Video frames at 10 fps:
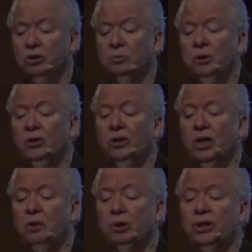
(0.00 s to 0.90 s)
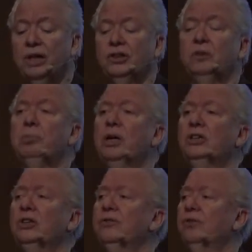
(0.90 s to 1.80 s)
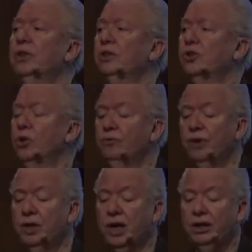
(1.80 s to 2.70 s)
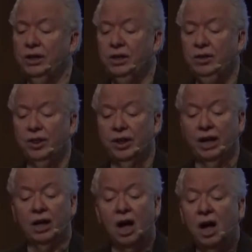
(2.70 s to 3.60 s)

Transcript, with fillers: as Marilyn and I were tested positive for this COVID-19 thing,